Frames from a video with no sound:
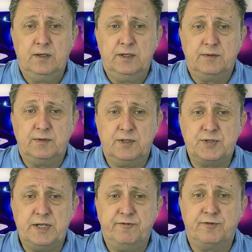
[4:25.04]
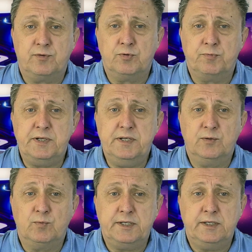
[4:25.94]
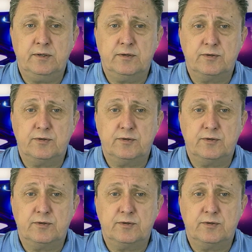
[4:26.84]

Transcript: The same for PNY here.